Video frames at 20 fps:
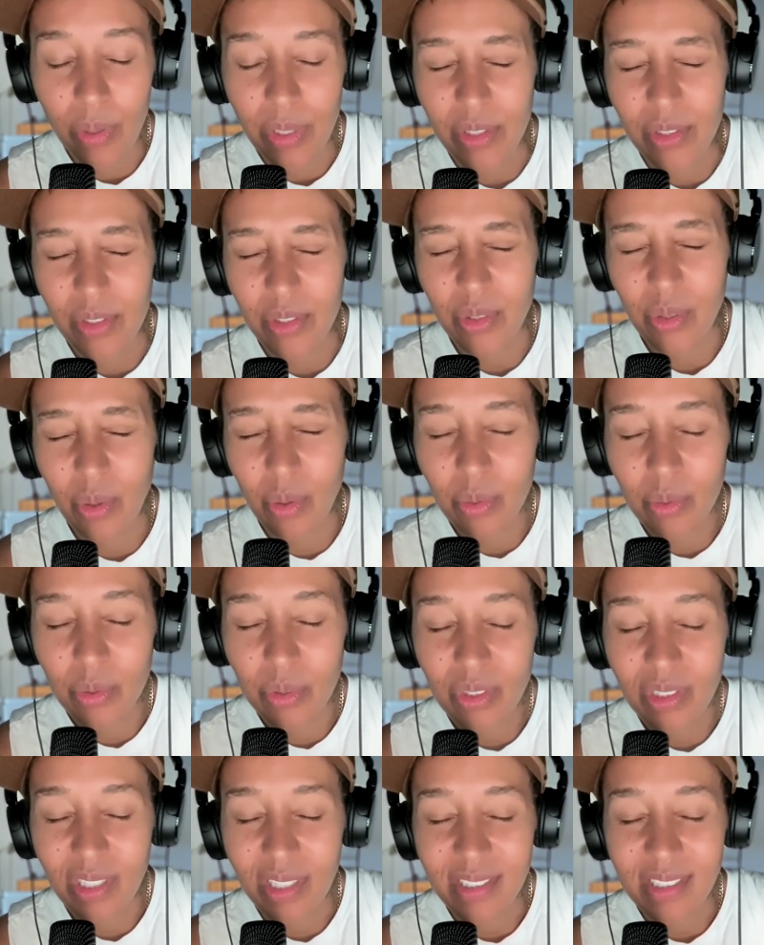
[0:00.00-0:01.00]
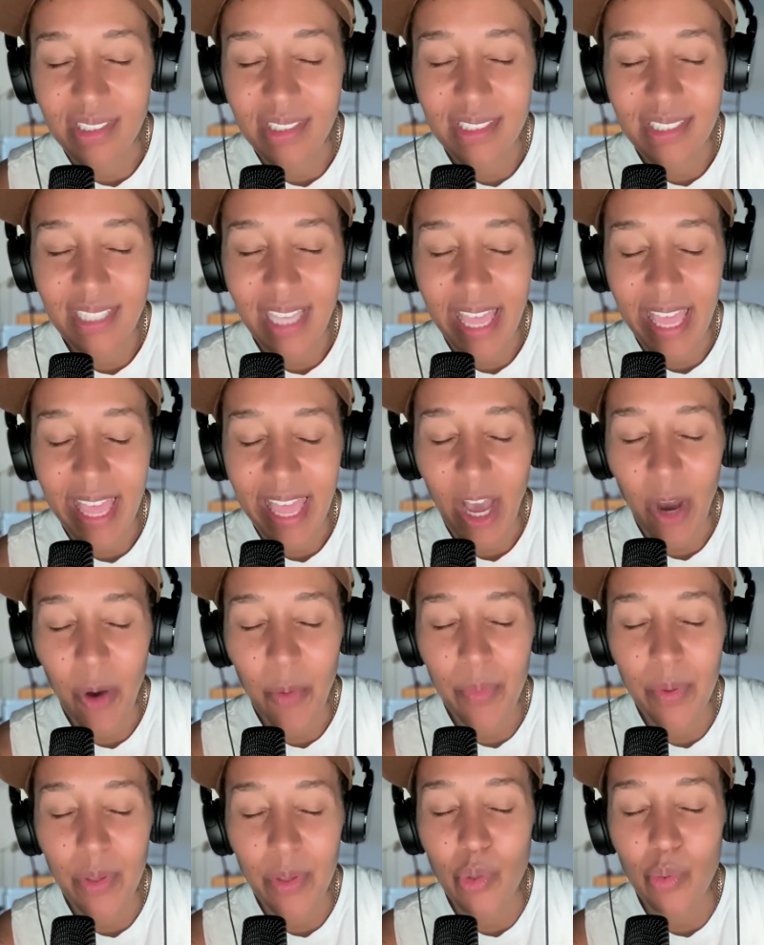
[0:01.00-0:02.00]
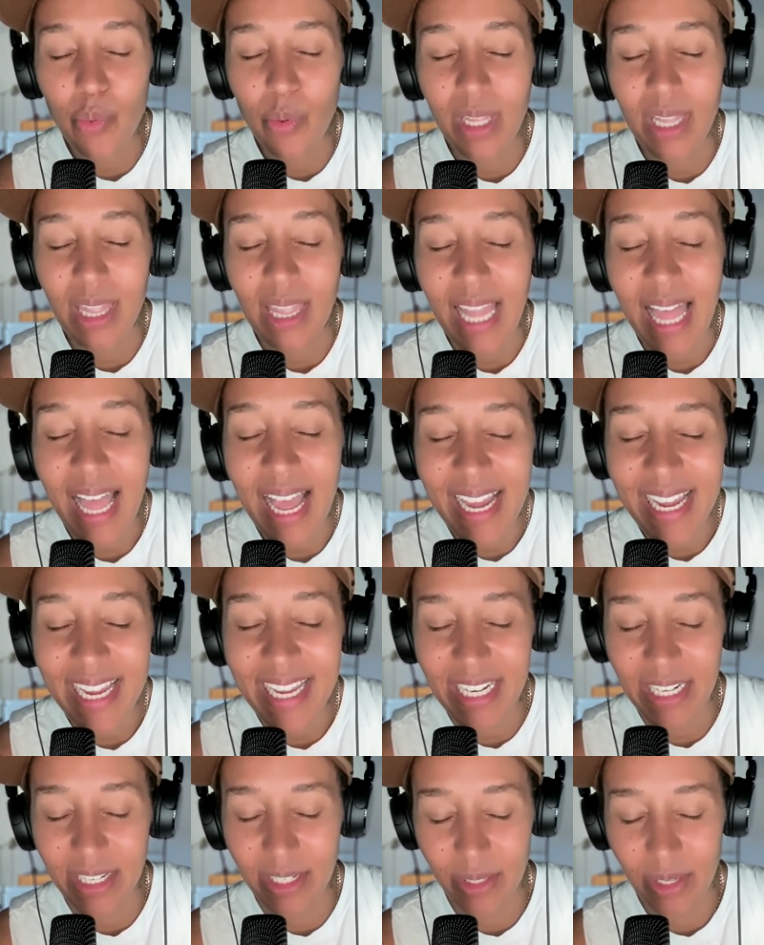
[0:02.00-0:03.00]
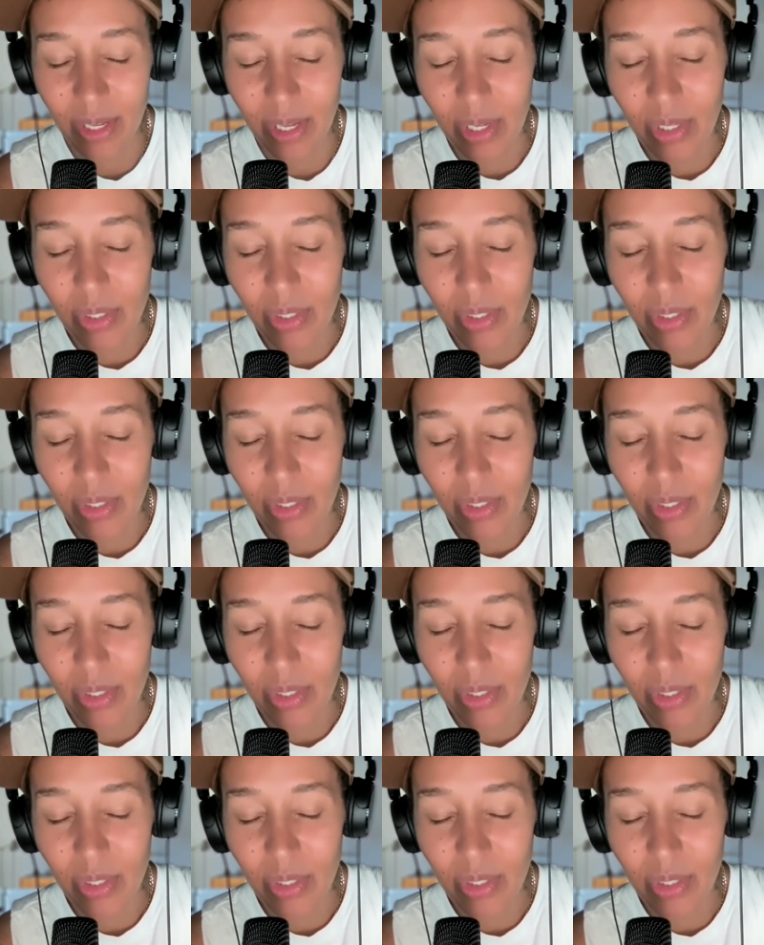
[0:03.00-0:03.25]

and your soul starts helping you align